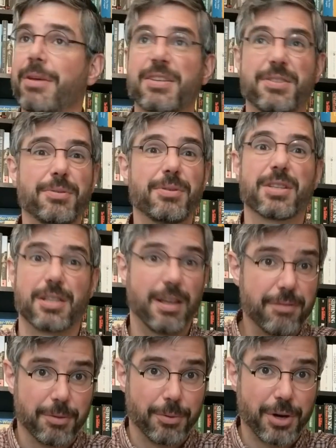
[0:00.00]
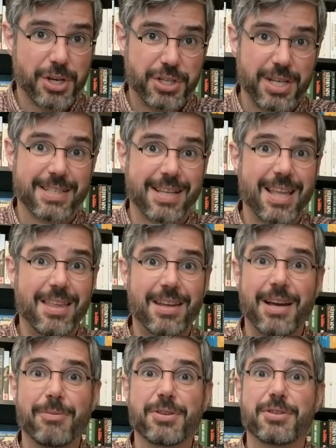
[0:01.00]
My students loved the worksheets. They
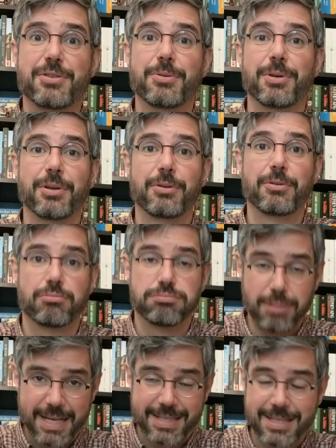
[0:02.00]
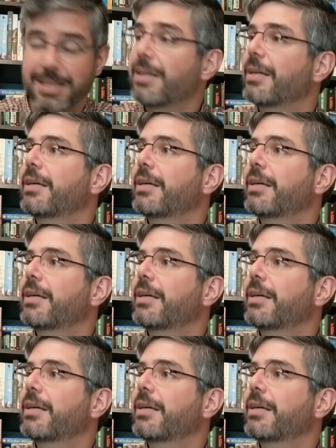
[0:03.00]
thought I was doing great.